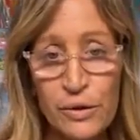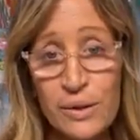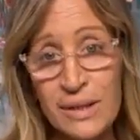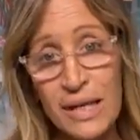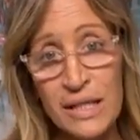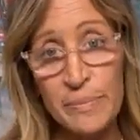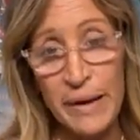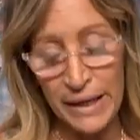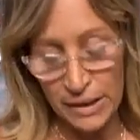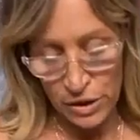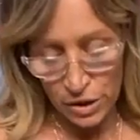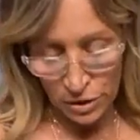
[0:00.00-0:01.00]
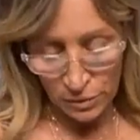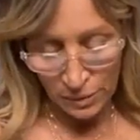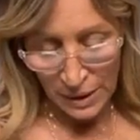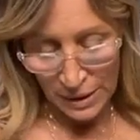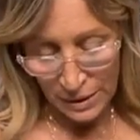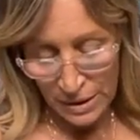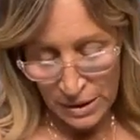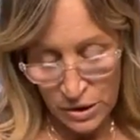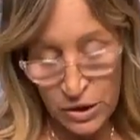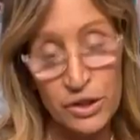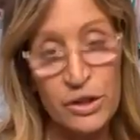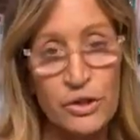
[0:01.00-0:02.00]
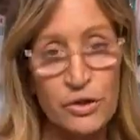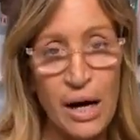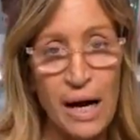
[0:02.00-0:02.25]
use less paint too. Like this just took